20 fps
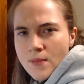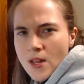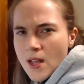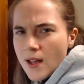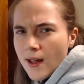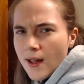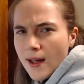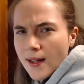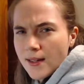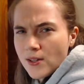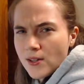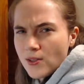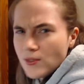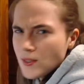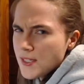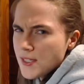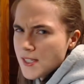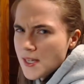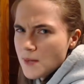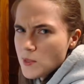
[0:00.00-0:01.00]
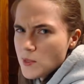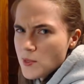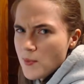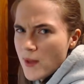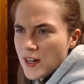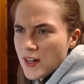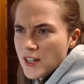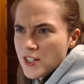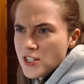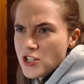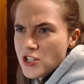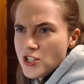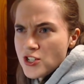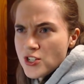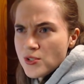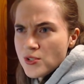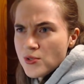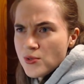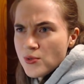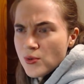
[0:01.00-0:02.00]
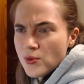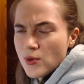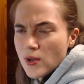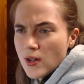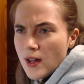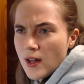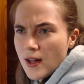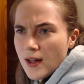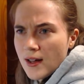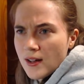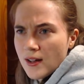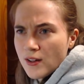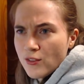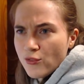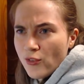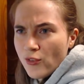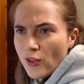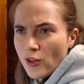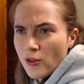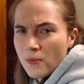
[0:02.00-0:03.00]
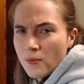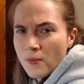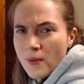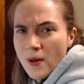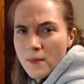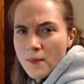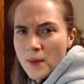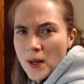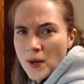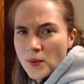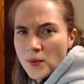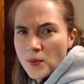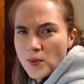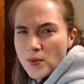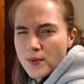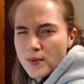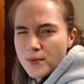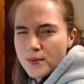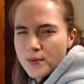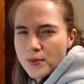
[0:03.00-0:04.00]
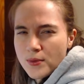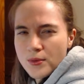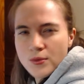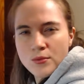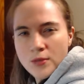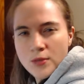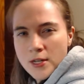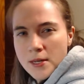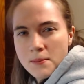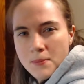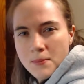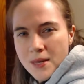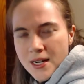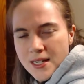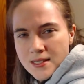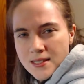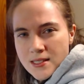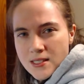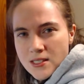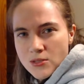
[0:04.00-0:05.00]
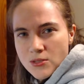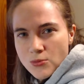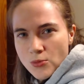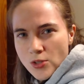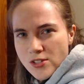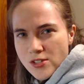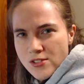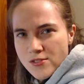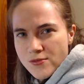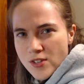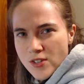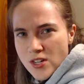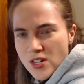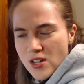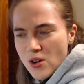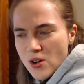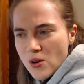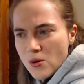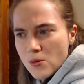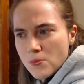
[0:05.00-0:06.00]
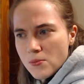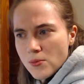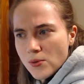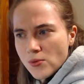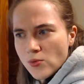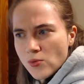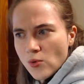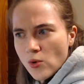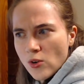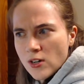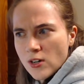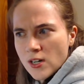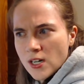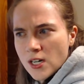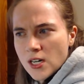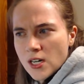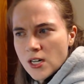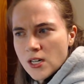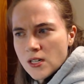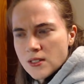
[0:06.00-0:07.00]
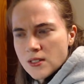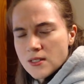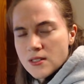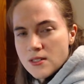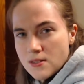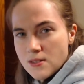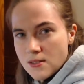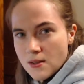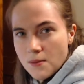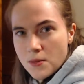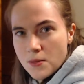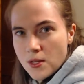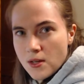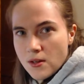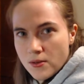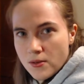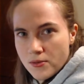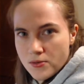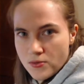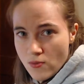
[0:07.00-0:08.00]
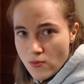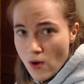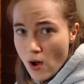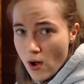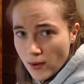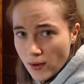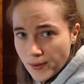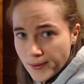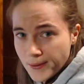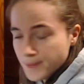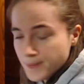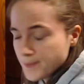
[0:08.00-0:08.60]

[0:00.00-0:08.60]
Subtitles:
I can only seem to manage to film about 3 minutes worth of video before something goes wrong.